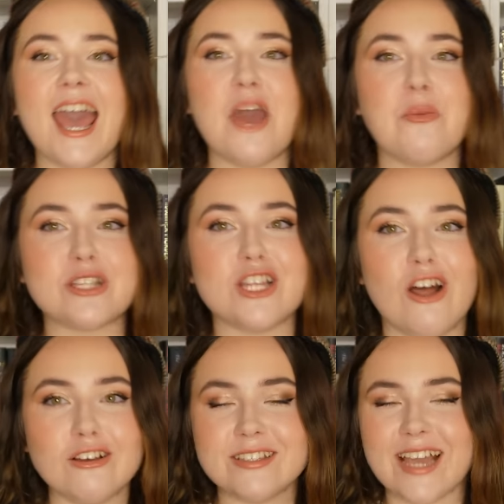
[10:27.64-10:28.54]
It was
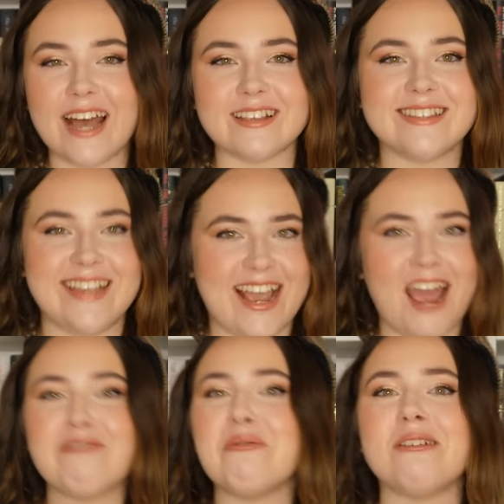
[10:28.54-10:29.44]
lost at sea.
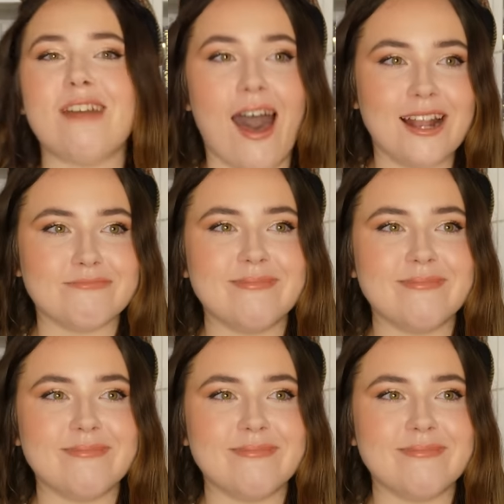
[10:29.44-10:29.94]
Everyone died.